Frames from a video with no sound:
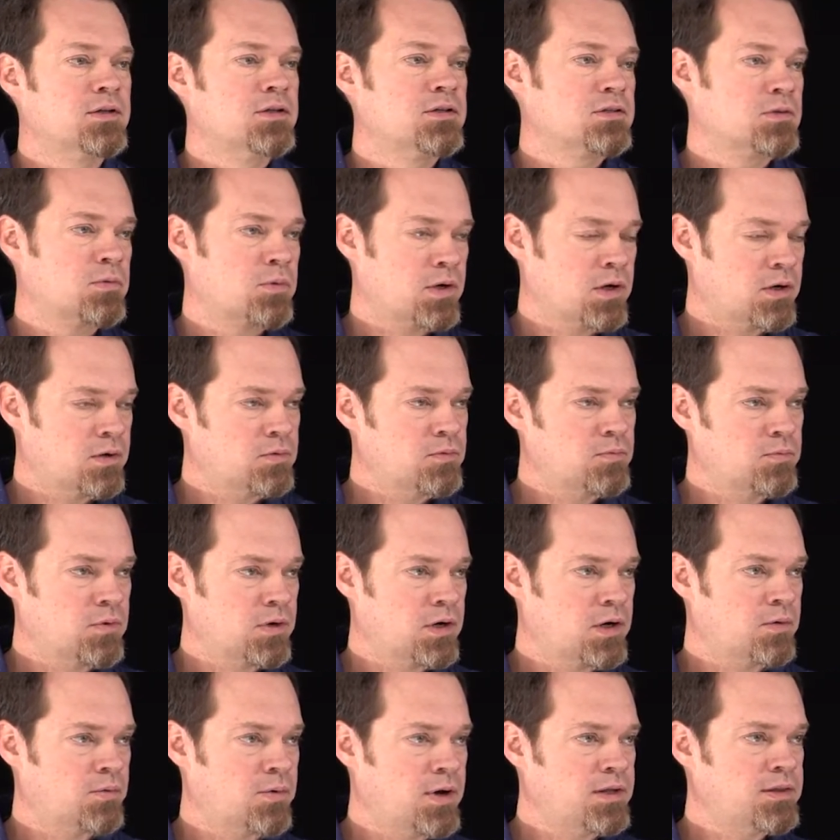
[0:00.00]
So we're going
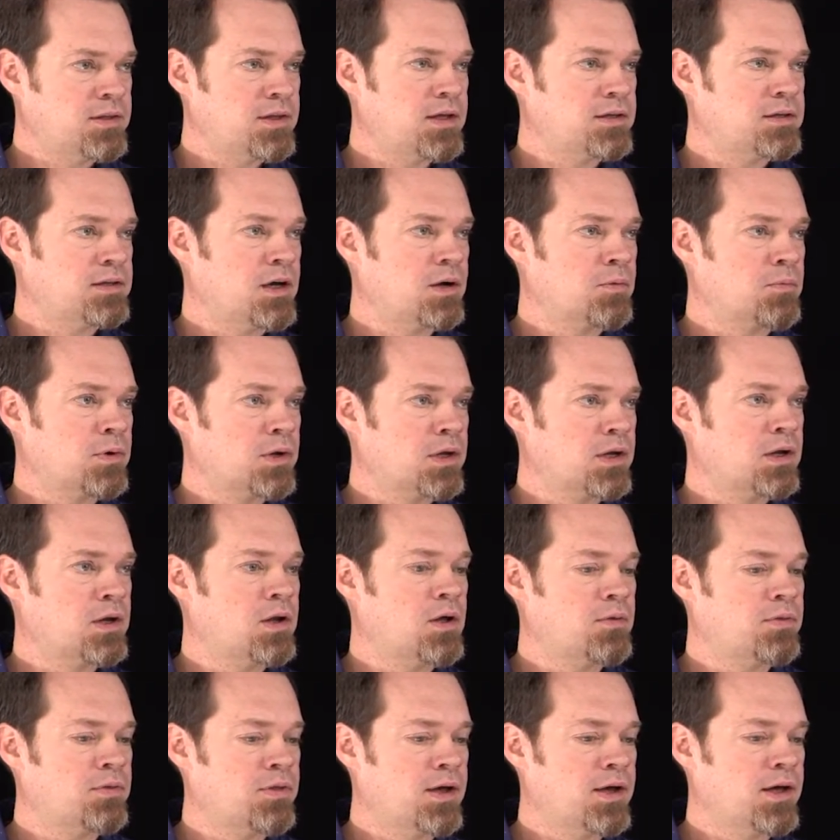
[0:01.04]
to write that down. We're going to
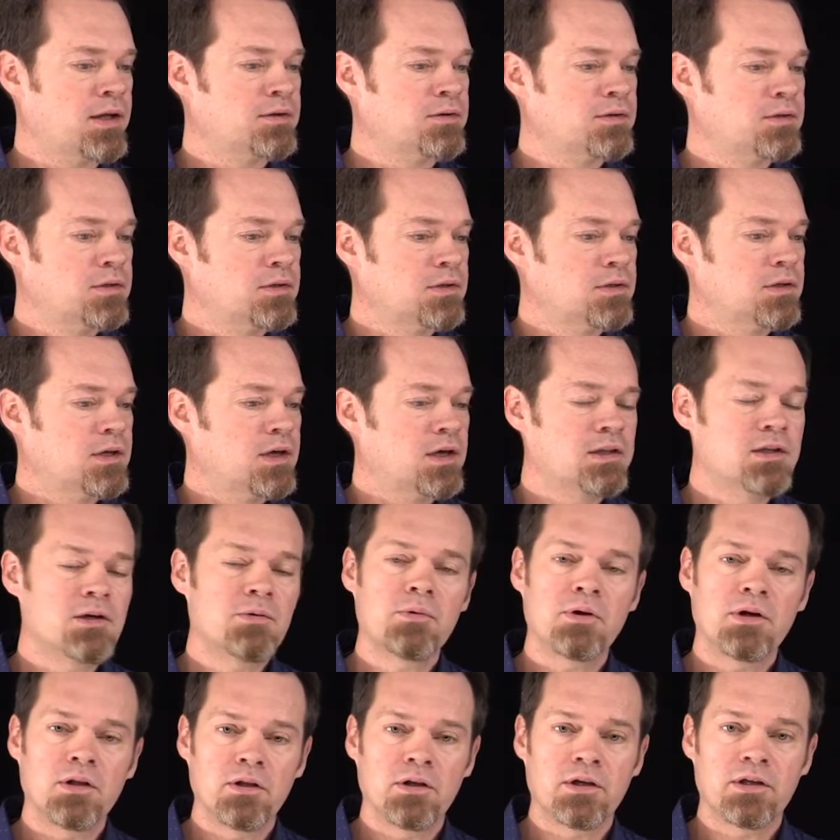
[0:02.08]
note that. And then we're
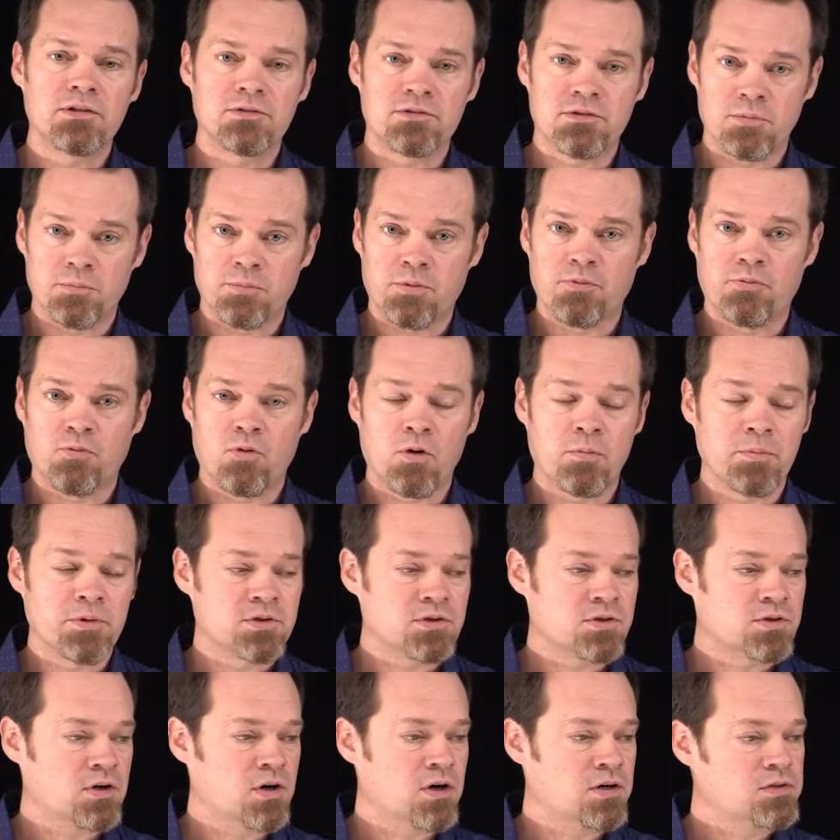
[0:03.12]
going to look at some
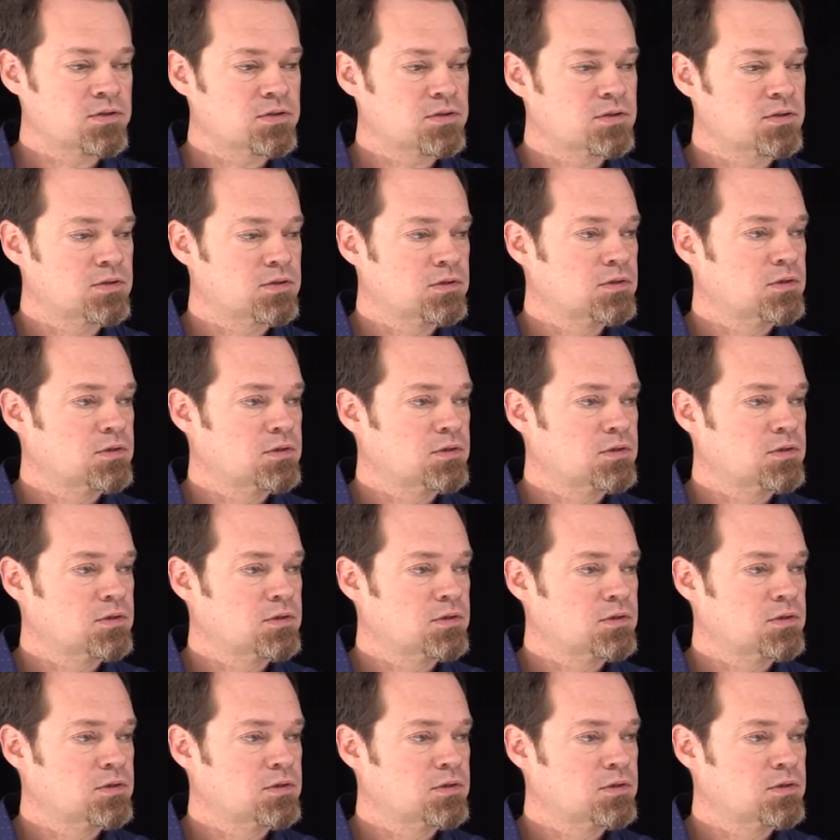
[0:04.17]
performance charts.